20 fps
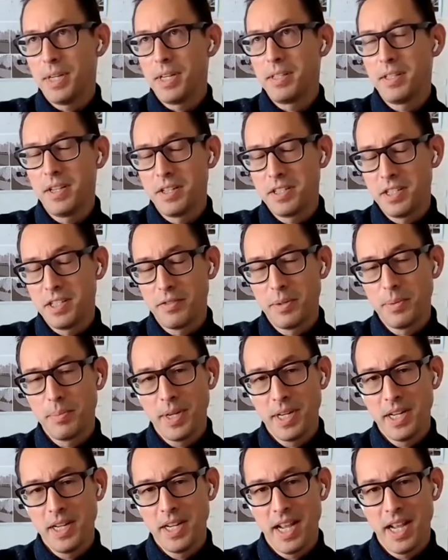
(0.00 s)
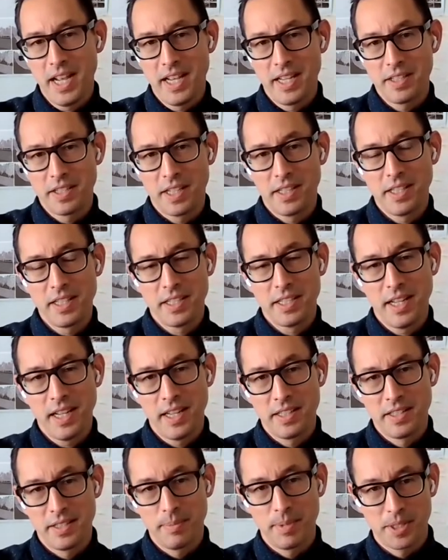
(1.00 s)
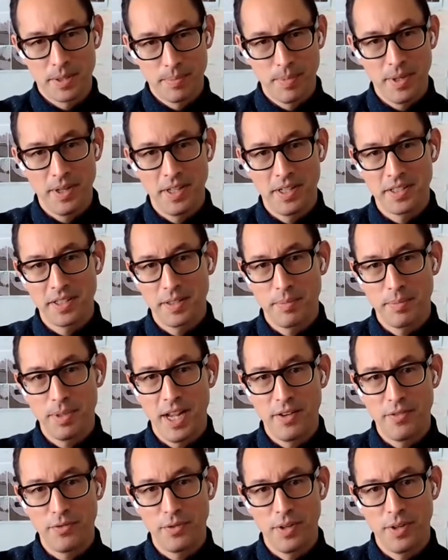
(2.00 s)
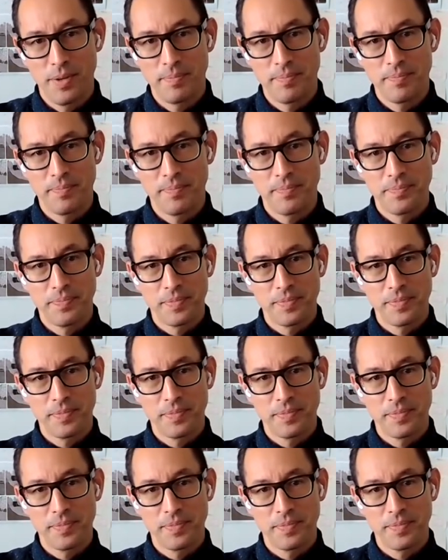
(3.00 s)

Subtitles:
by and large, everybody has at least had some experience in the platform.